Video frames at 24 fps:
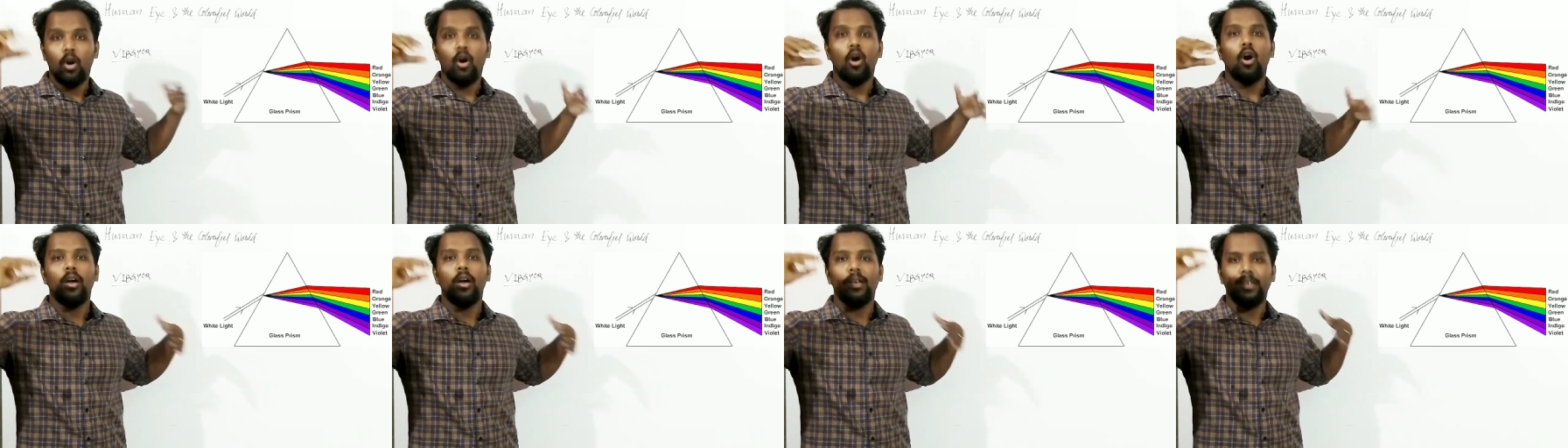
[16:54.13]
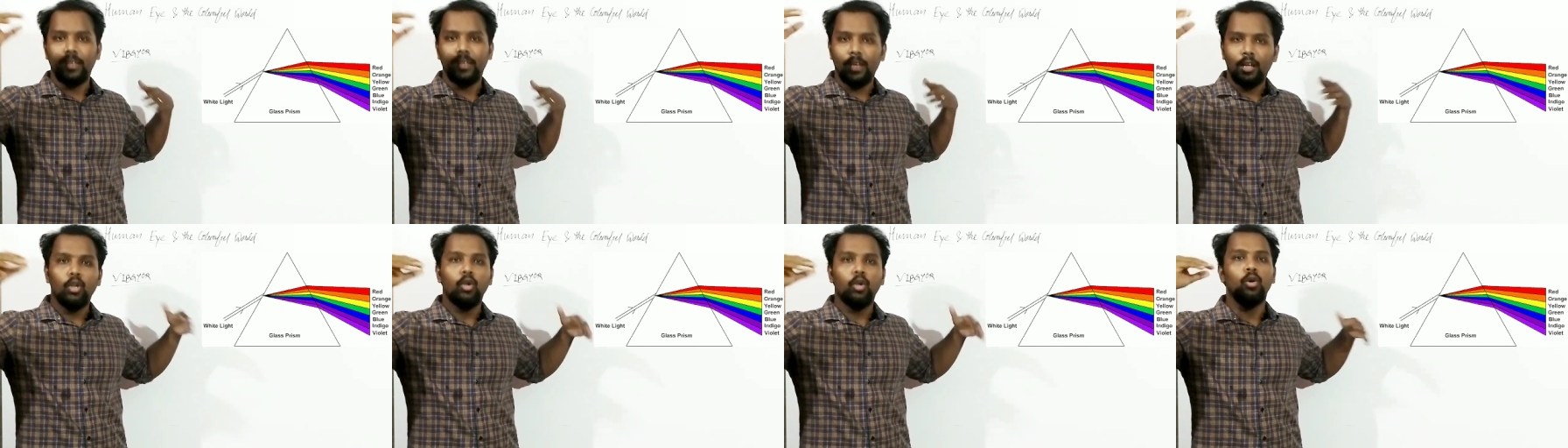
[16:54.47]

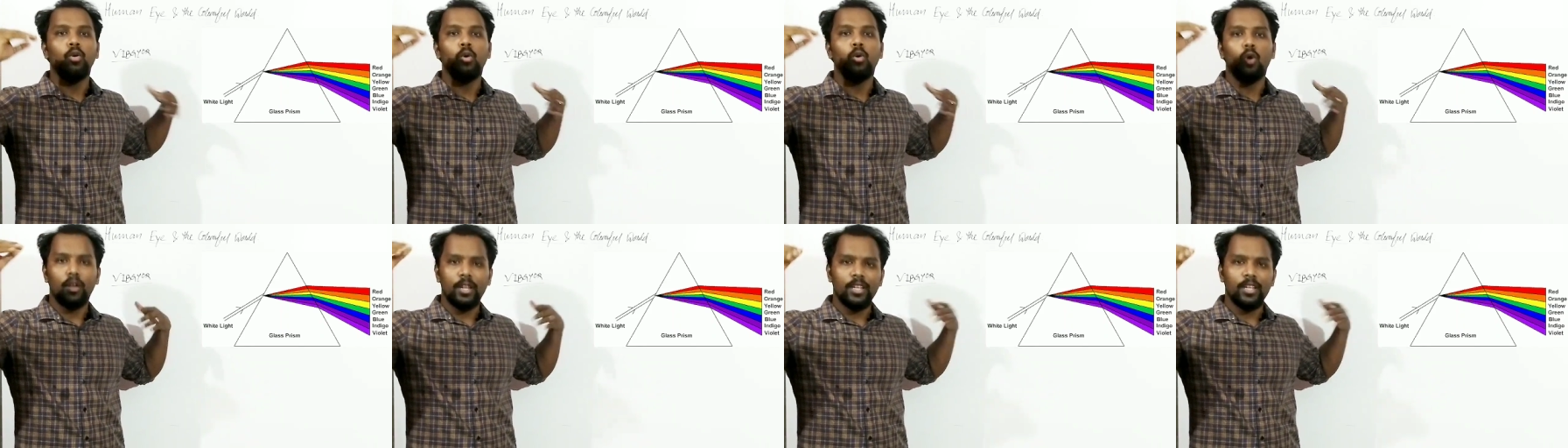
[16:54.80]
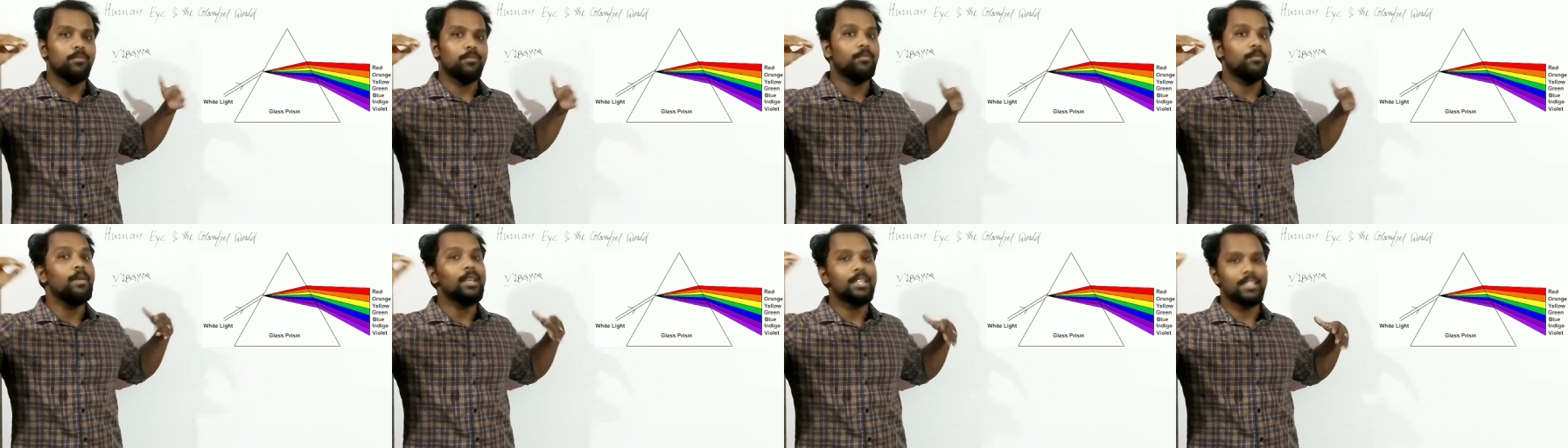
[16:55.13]
yellow orange
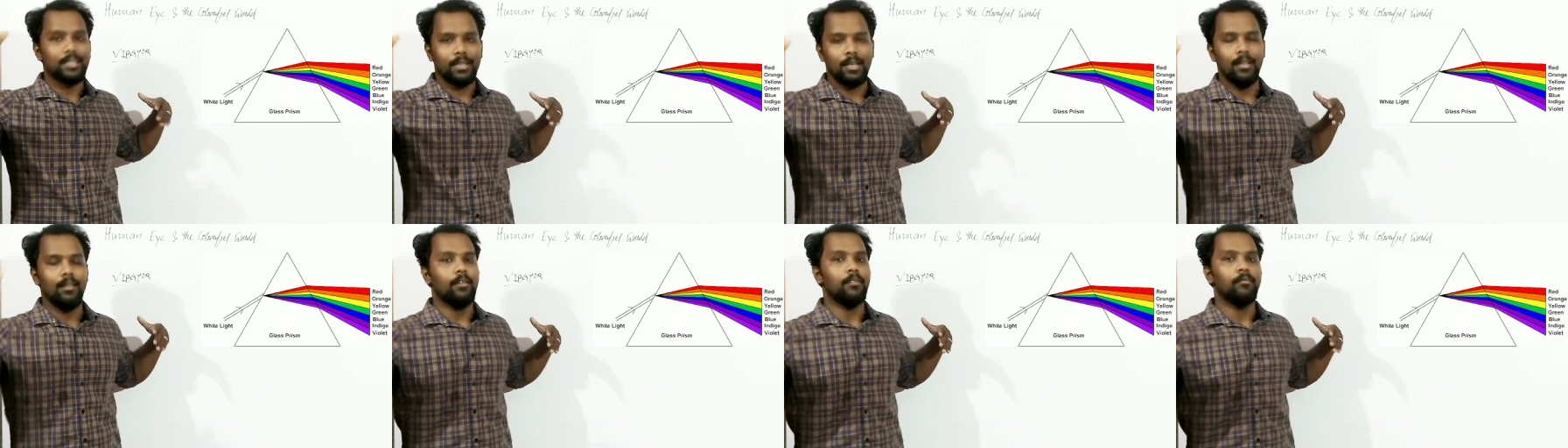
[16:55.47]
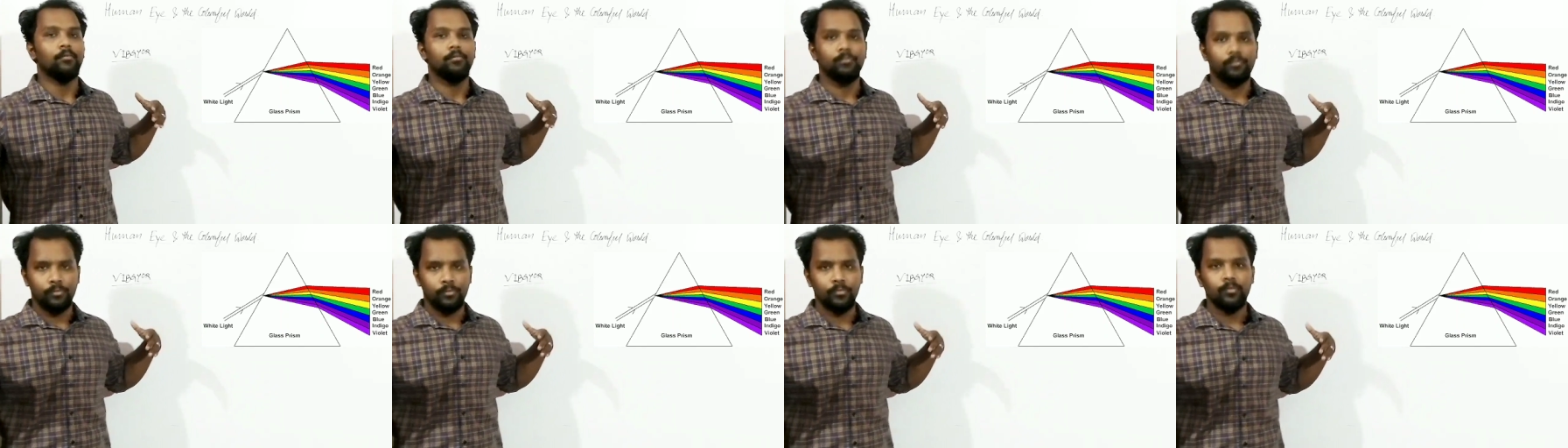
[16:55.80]
mixed color,
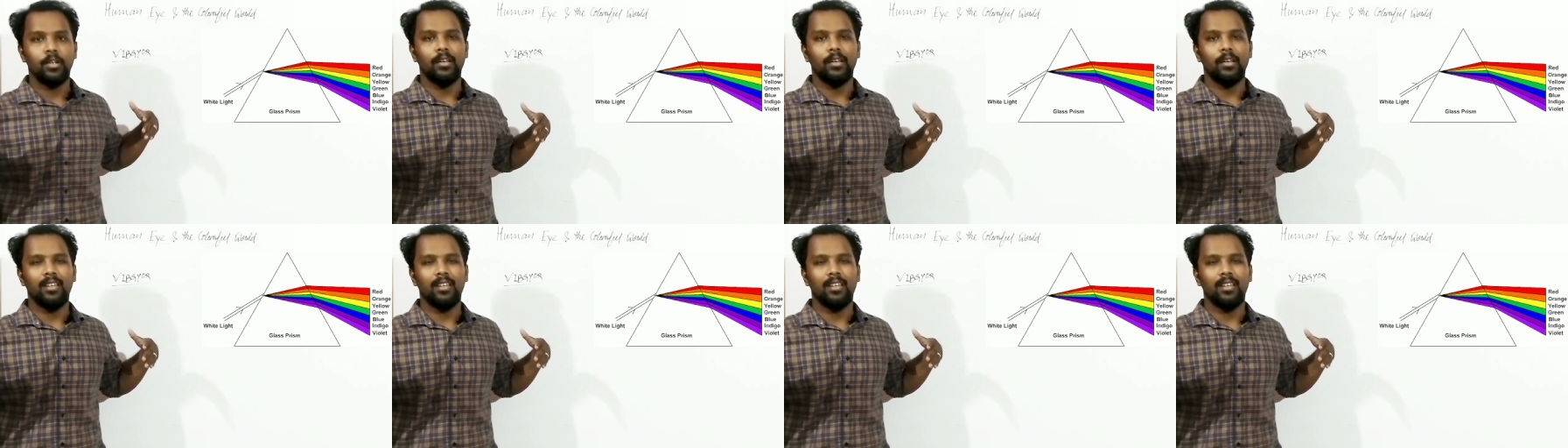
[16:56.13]
right?